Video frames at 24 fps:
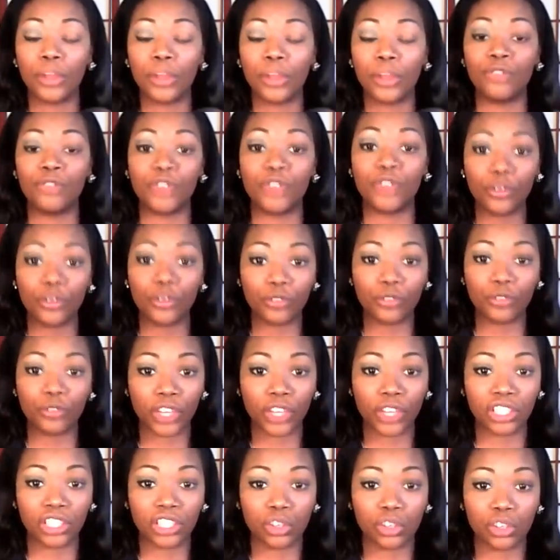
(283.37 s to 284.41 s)
but feel
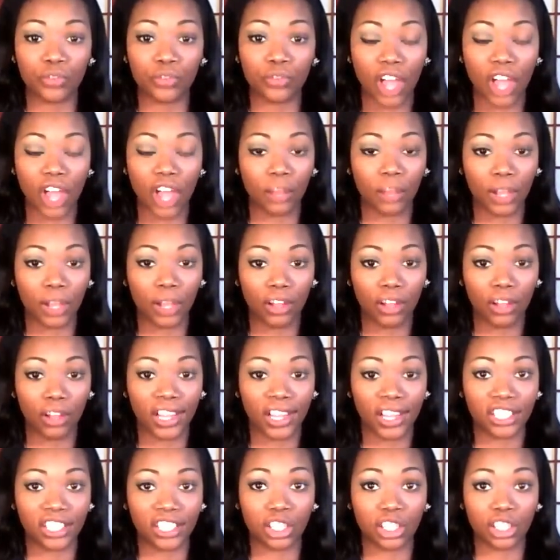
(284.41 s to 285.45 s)
free to follow me
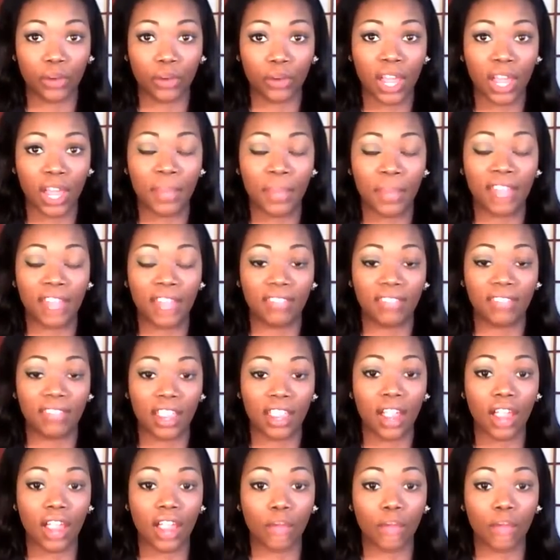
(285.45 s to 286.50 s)
on Instagram, and
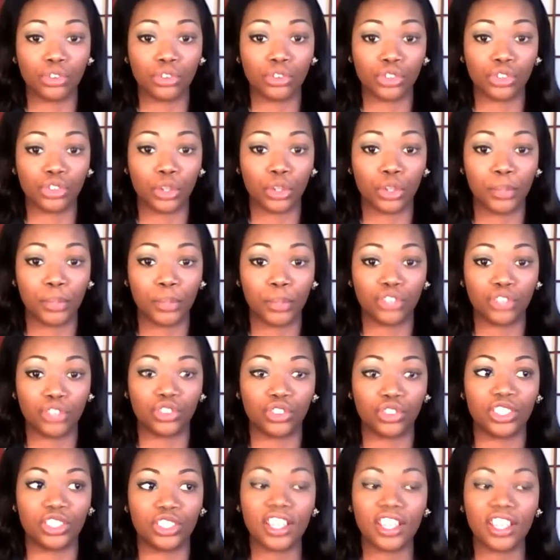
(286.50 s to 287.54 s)
there I will show you
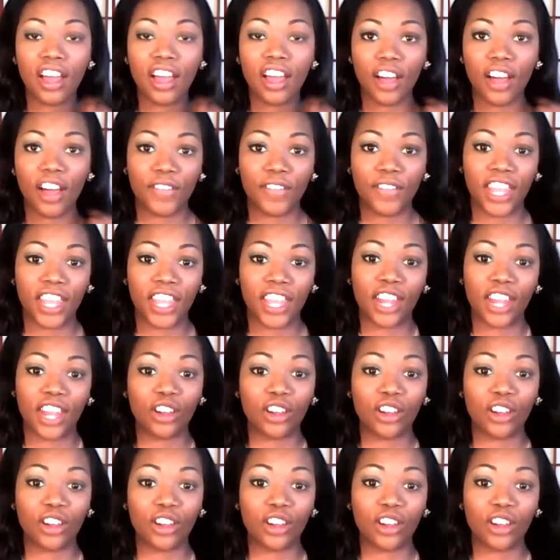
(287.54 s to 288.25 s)
pictures of it.